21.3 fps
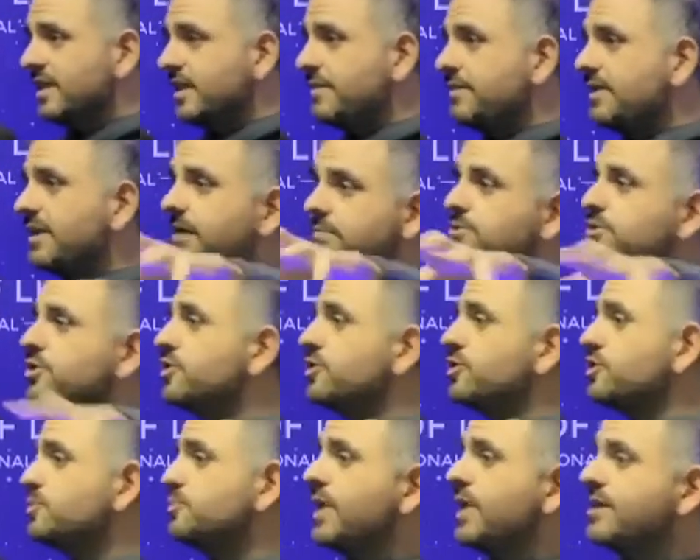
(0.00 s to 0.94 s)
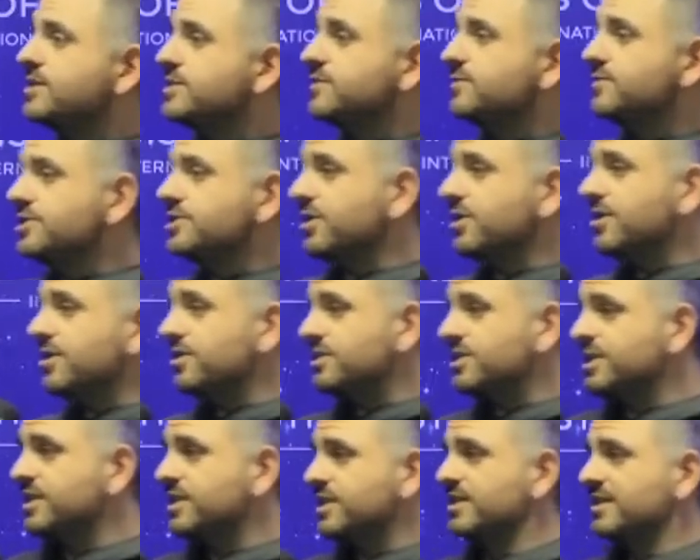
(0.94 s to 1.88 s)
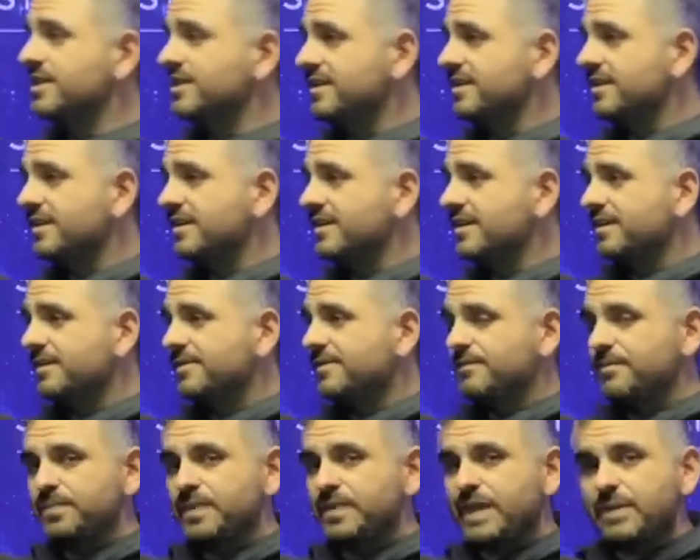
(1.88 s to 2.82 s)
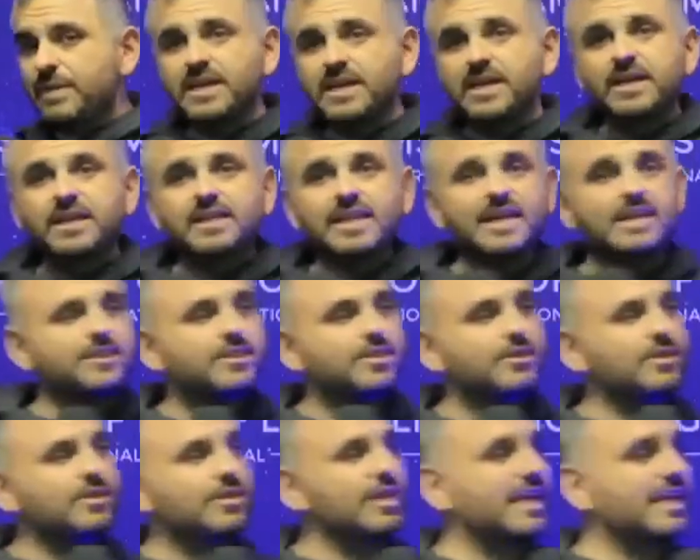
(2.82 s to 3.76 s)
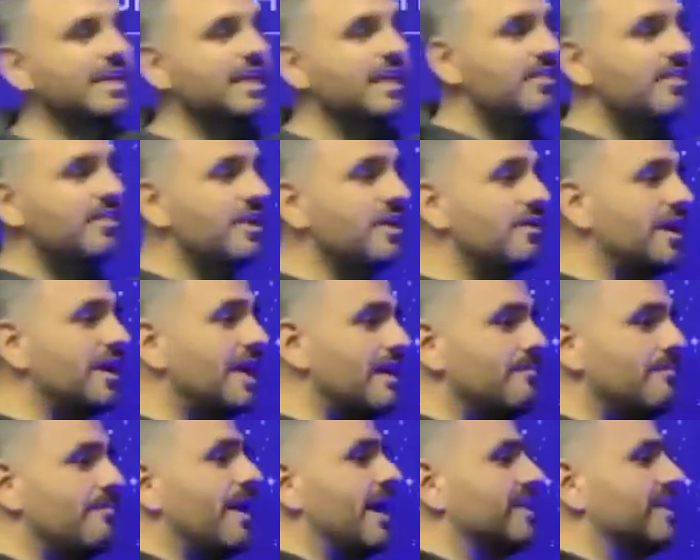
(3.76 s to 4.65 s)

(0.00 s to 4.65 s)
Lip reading: became church planners for the church. I mean, like, they're like, their impact,